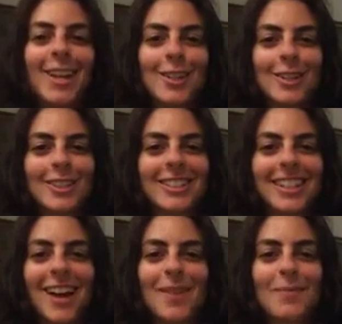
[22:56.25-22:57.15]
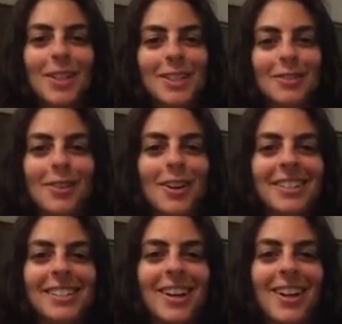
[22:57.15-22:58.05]
I used a bunch of
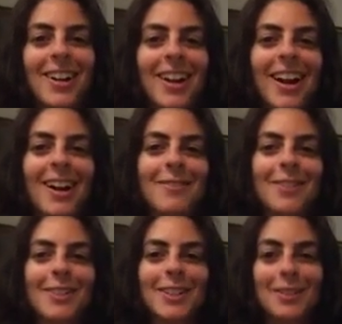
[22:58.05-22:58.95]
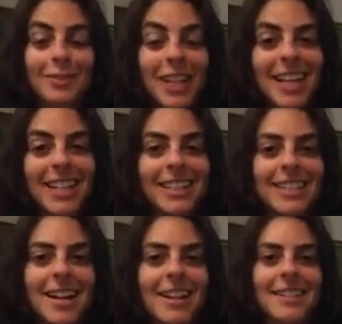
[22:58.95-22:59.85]
words here to explain
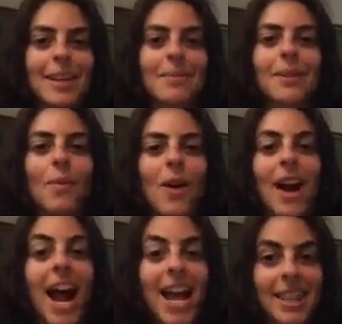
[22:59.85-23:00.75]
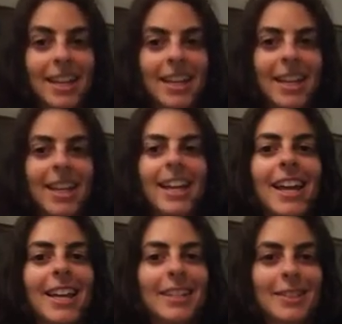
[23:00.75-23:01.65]
this concept and why I think
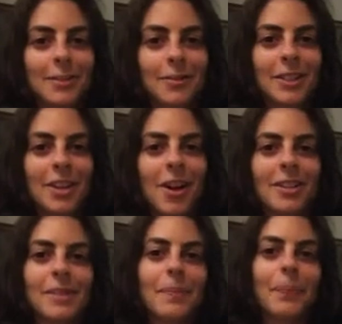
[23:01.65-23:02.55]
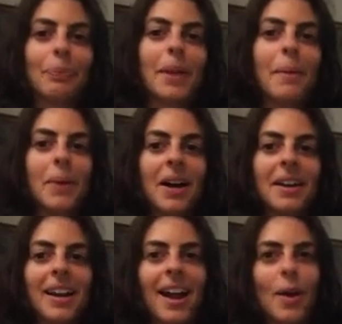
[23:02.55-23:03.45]
it's really awesome,
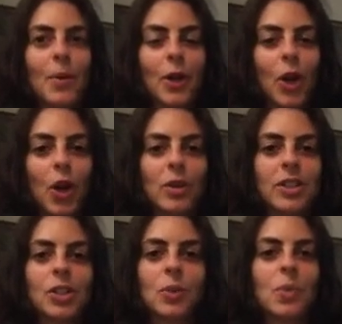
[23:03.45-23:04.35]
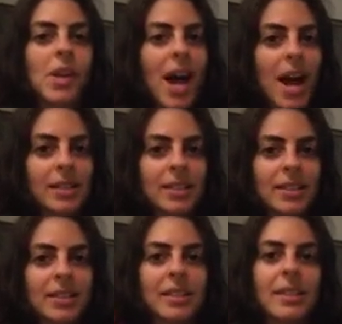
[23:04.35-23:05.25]
but I would encourage you not
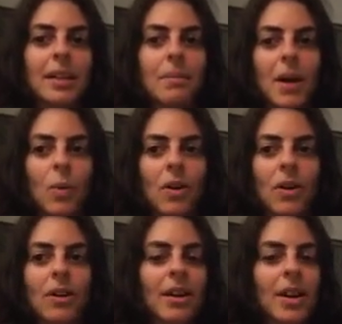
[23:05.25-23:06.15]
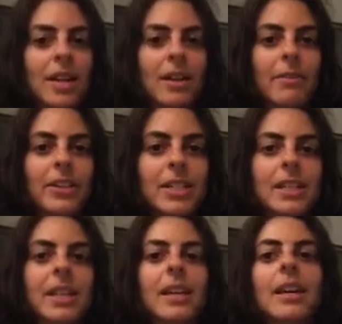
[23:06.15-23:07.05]
to take my word on any of
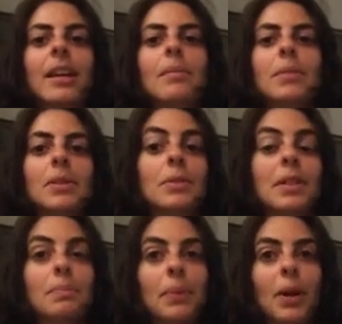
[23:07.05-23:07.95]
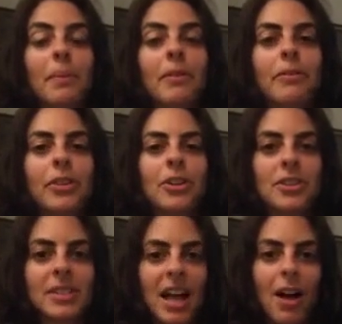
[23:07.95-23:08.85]
it, but to experiment for
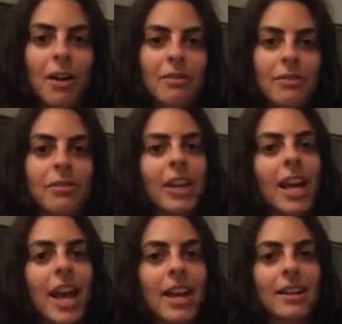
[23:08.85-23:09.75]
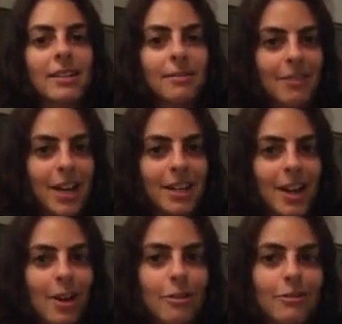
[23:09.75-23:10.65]
yourself and find
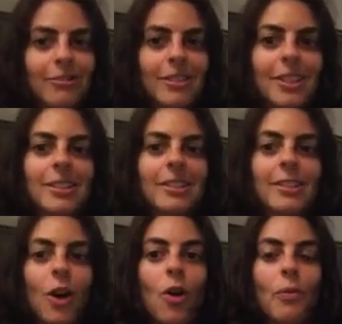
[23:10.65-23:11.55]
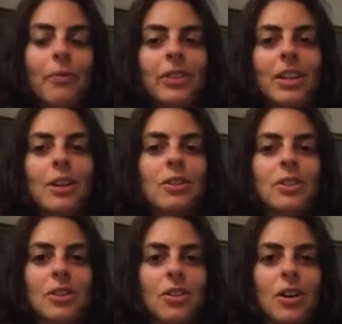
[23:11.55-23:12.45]
out. So
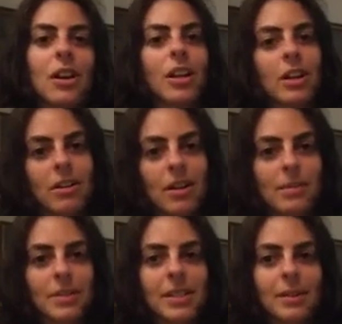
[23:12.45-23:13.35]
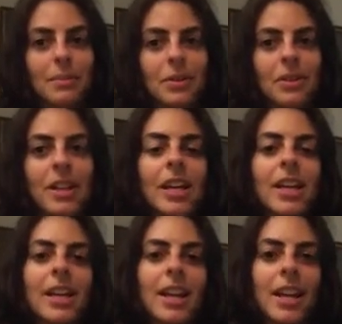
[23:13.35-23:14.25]
here's your incredibly simple,
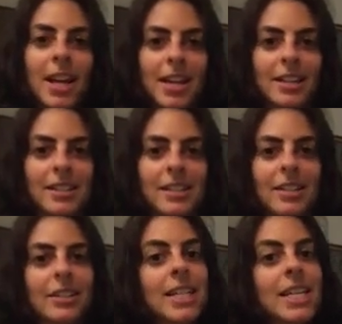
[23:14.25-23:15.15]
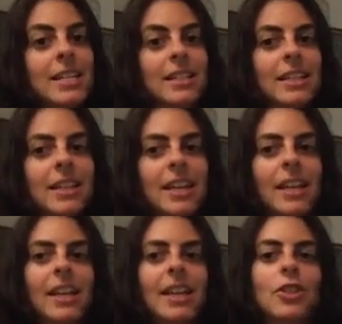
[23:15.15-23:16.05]
not necessarily easy,
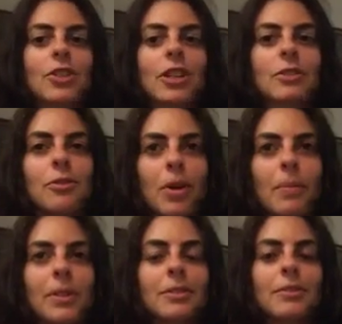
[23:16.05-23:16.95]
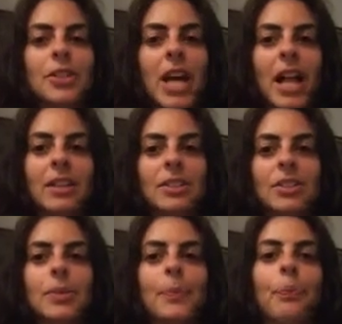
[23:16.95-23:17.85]
transformative
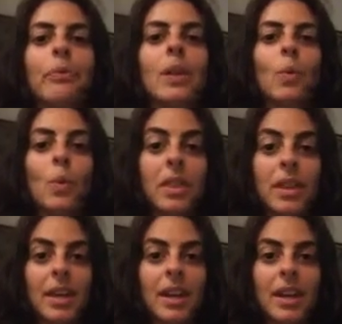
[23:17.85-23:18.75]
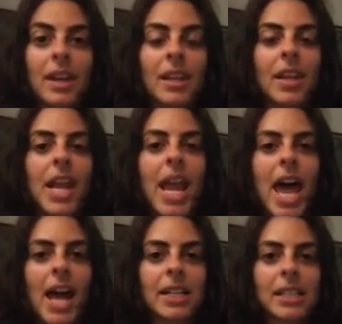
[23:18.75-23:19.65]
challenge. Within the
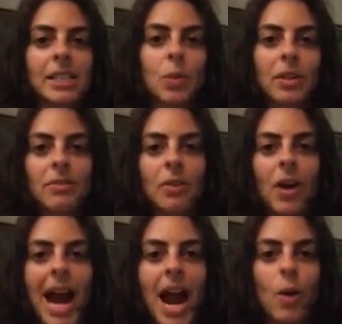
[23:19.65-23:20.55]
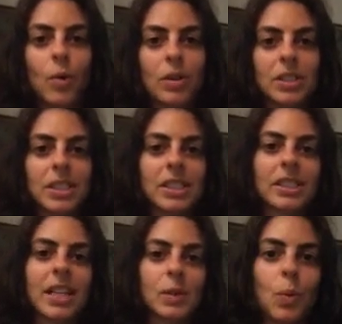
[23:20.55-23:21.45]
next 24 hours,
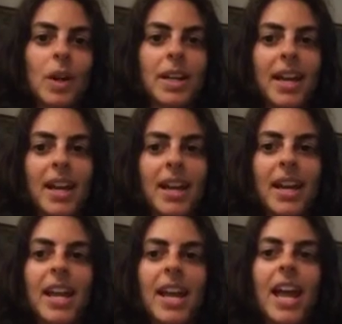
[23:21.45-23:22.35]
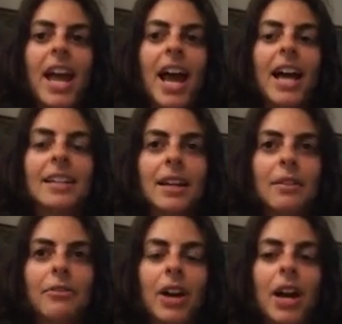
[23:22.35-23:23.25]
that's one day,
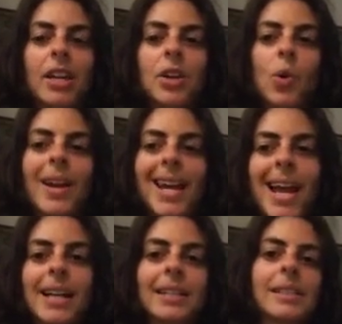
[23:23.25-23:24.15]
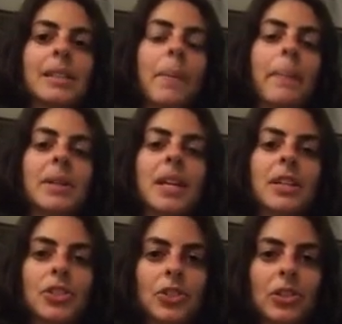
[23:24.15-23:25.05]
identify your next
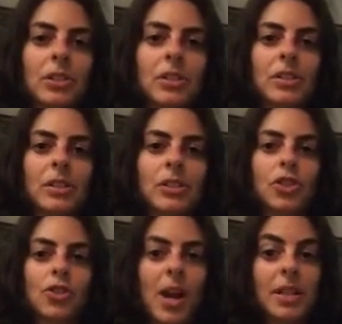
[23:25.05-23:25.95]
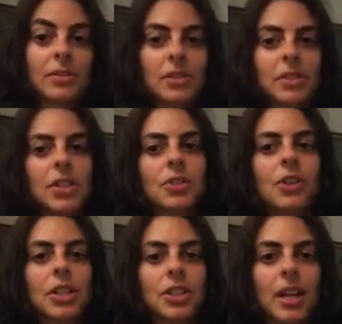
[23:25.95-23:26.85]
potential stressful
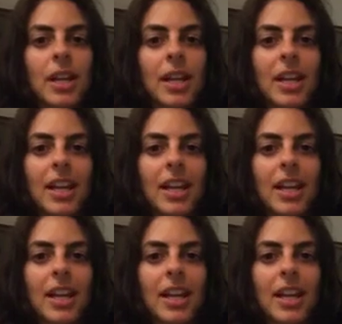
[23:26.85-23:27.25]
situation.